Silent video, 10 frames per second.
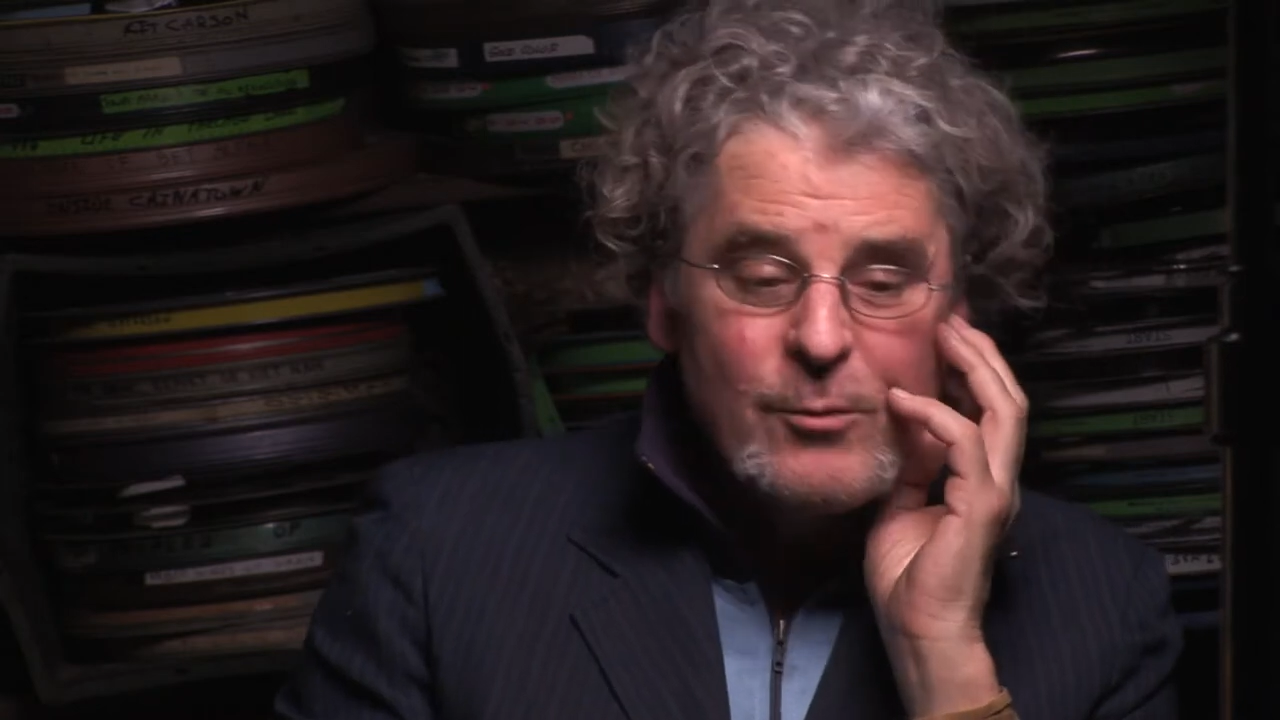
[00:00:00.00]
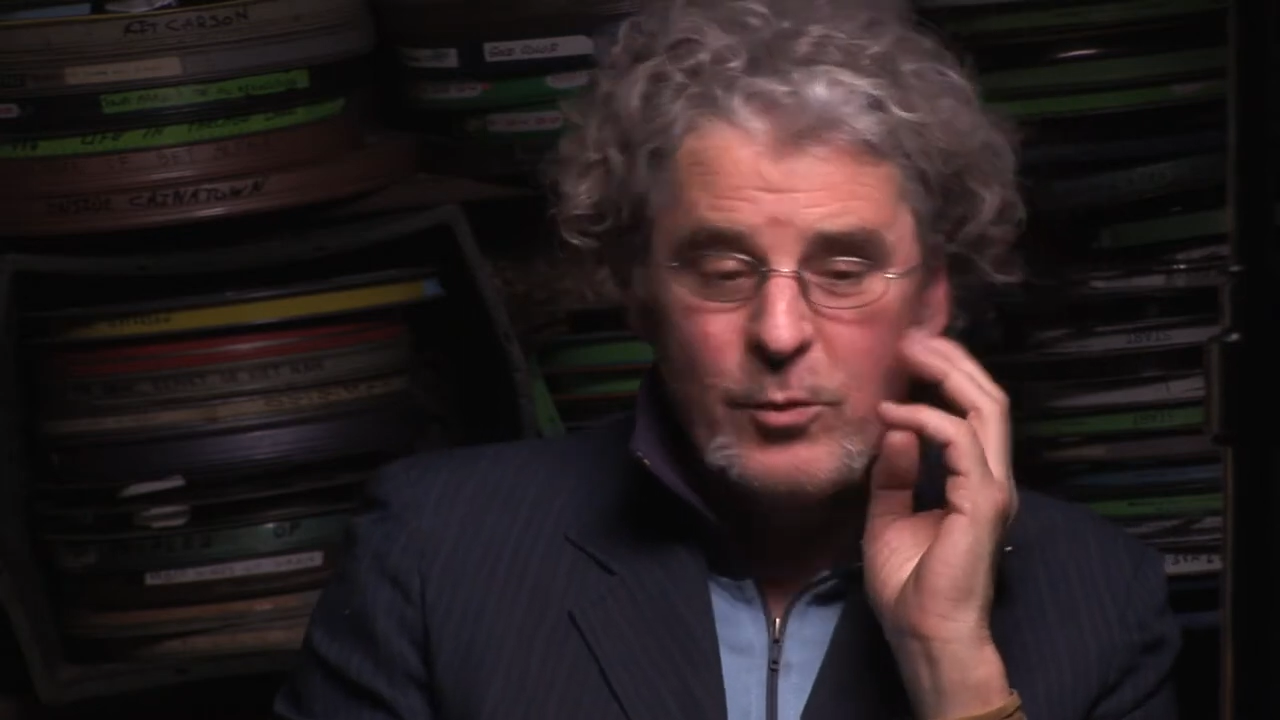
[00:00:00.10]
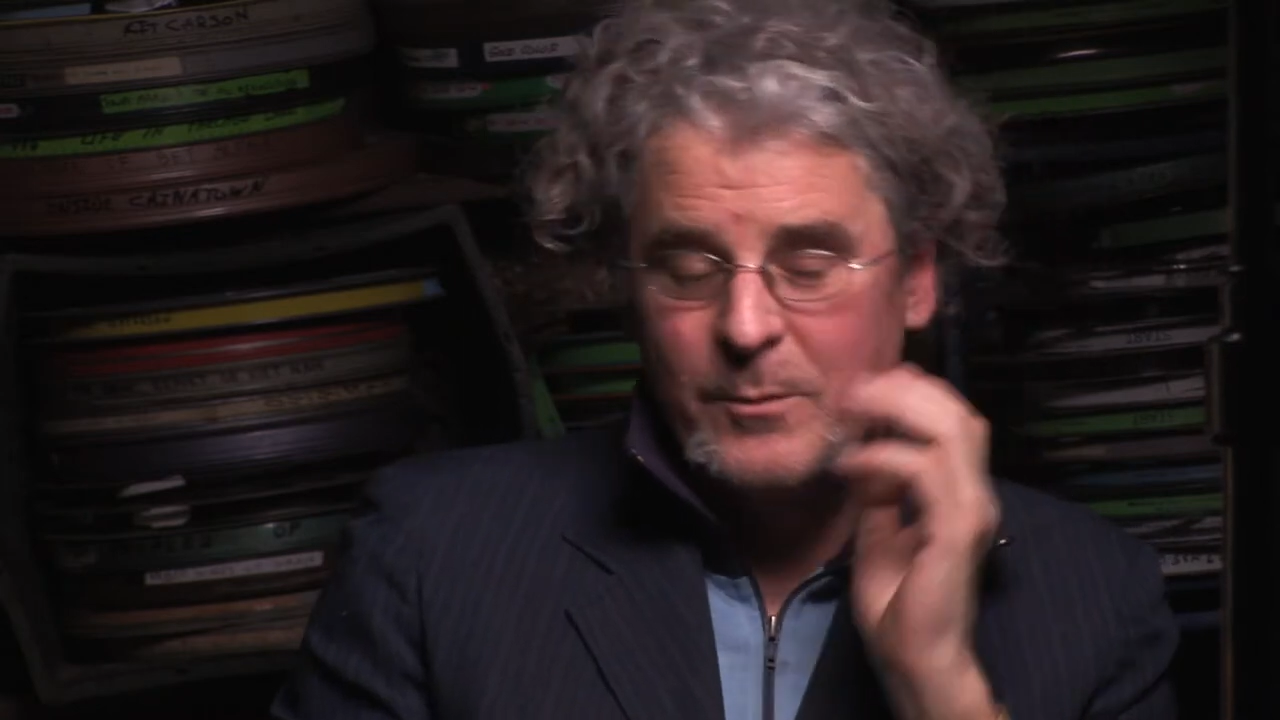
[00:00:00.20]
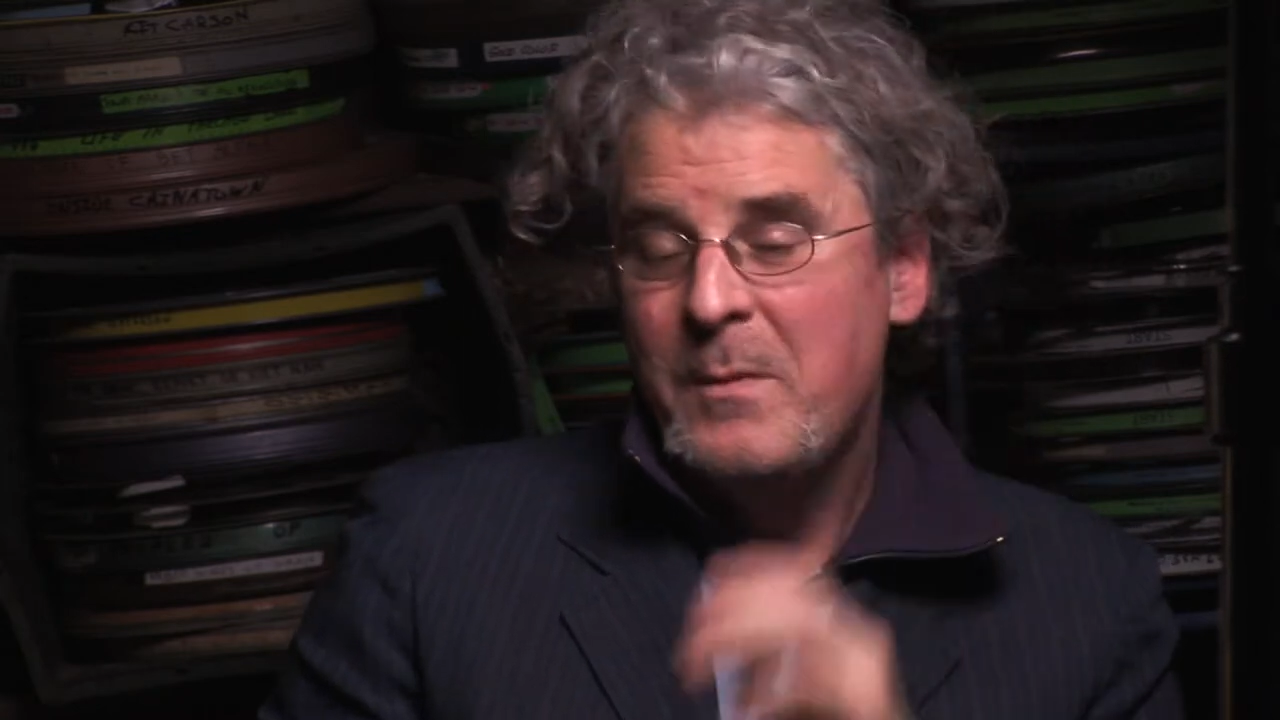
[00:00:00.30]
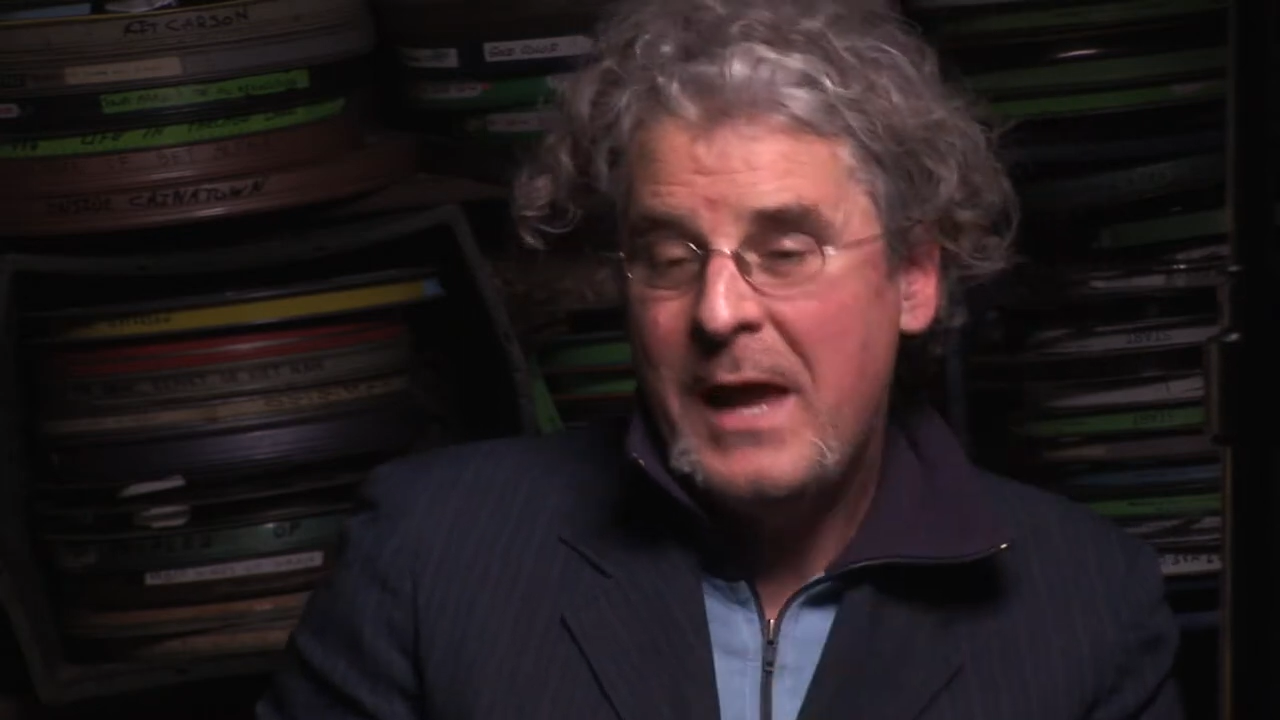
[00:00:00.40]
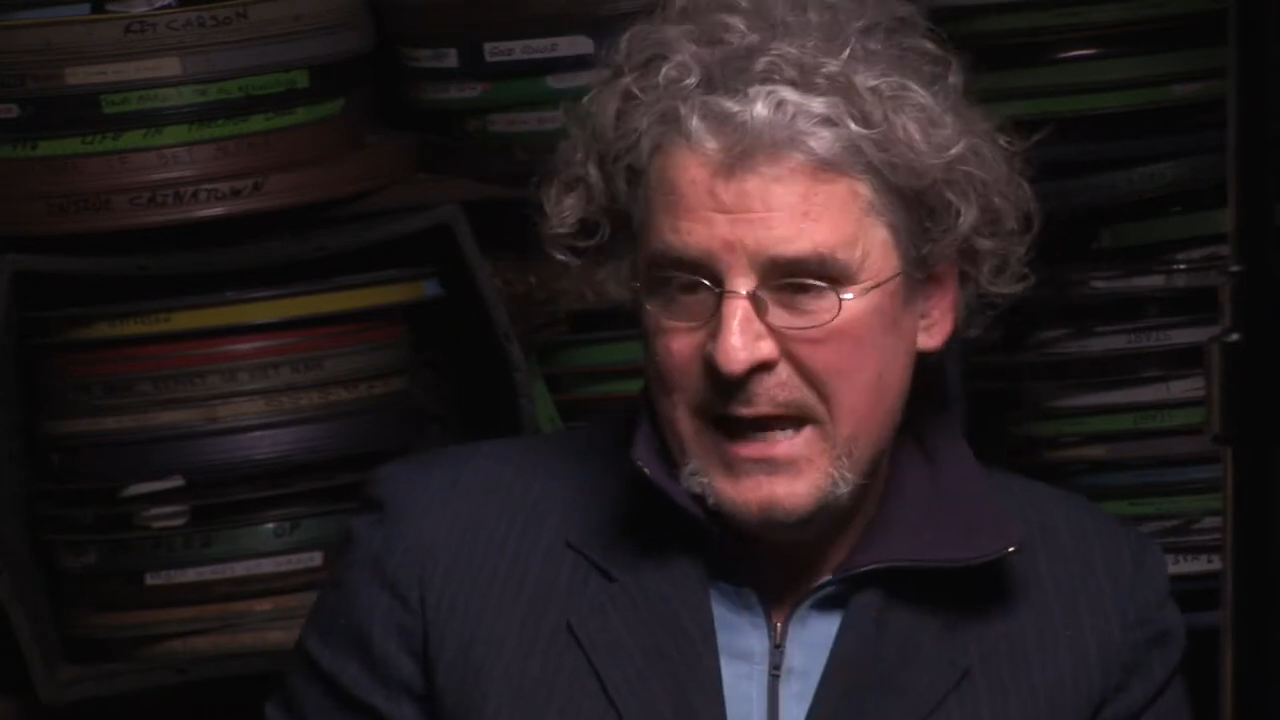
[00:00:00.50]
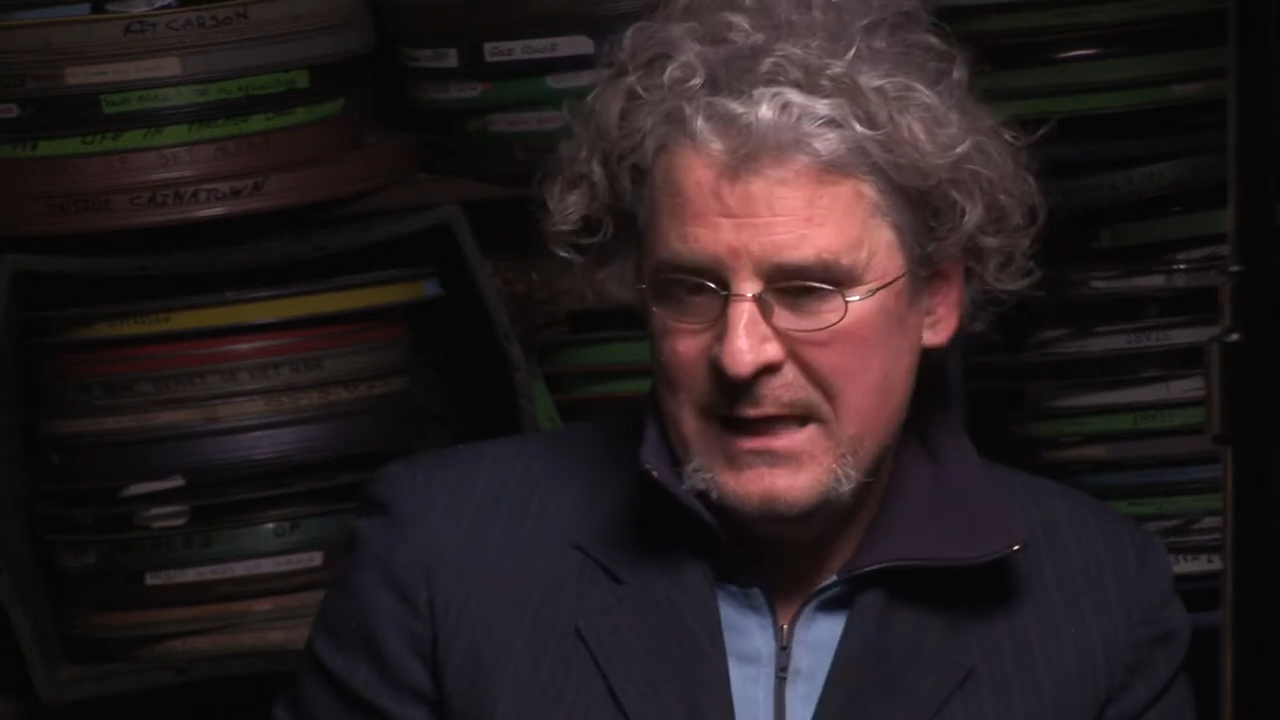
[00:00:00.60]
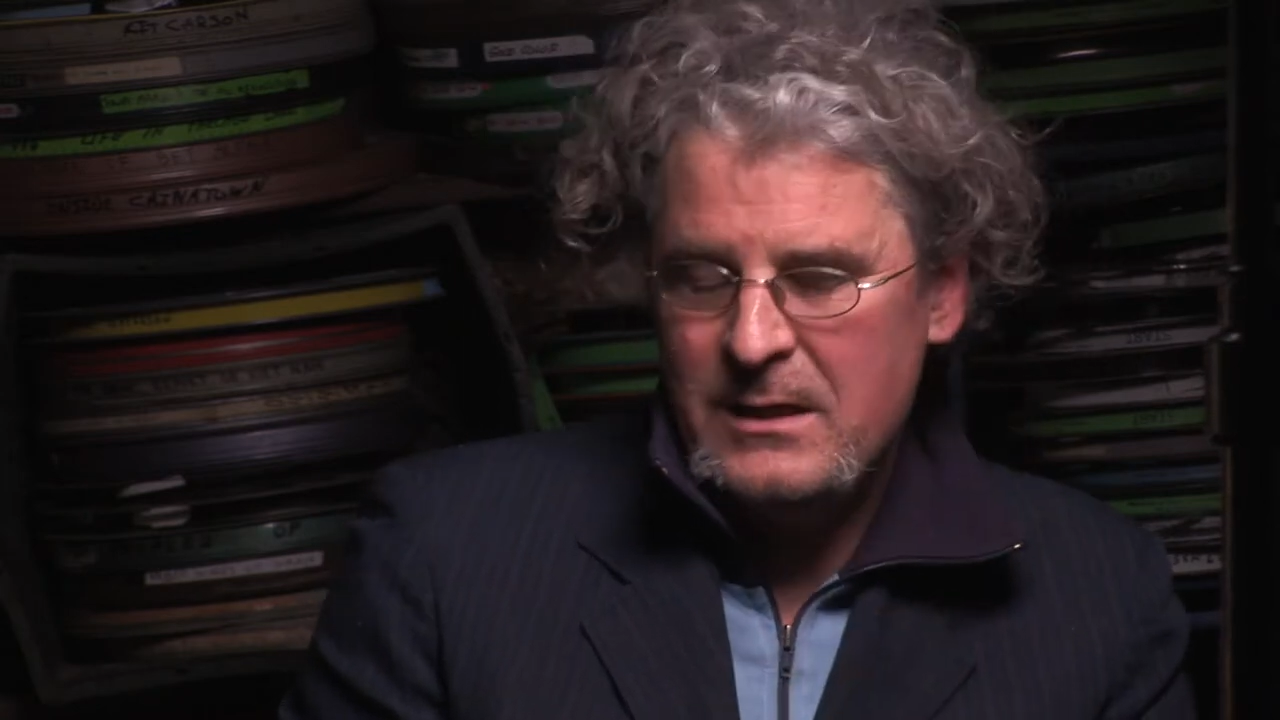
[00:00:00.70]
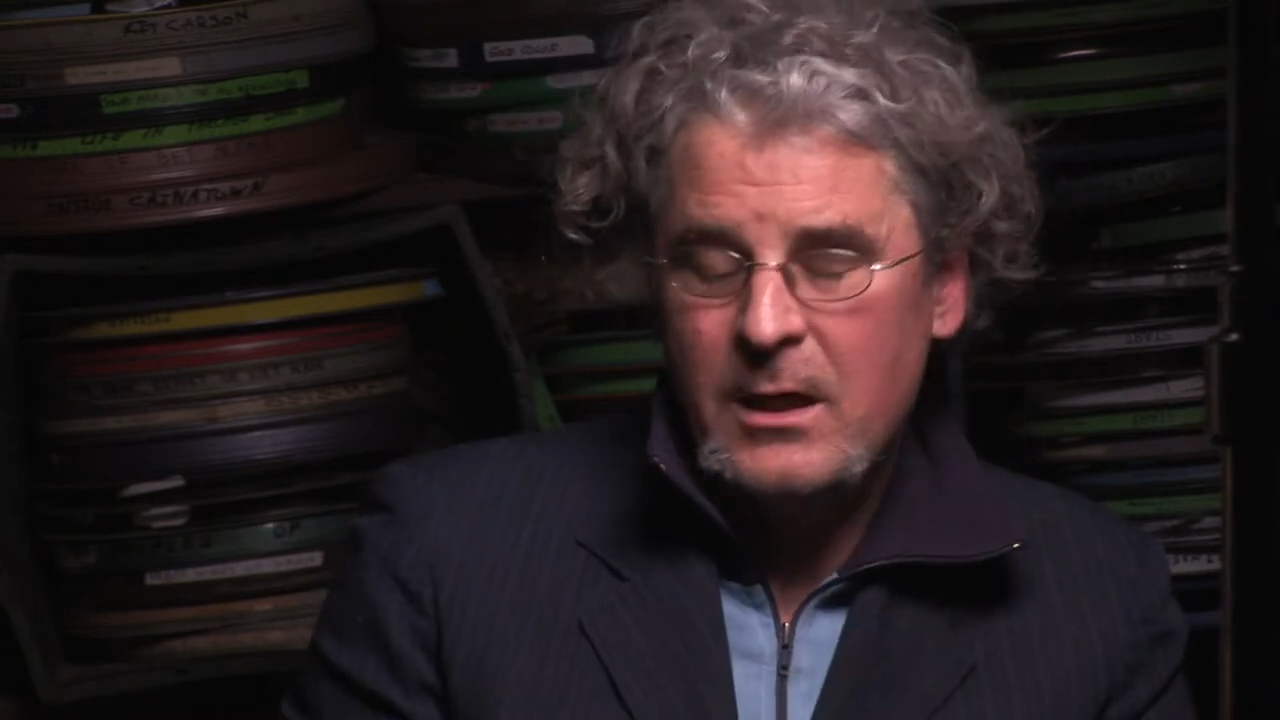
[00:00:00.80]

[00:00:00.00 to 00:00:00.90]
remain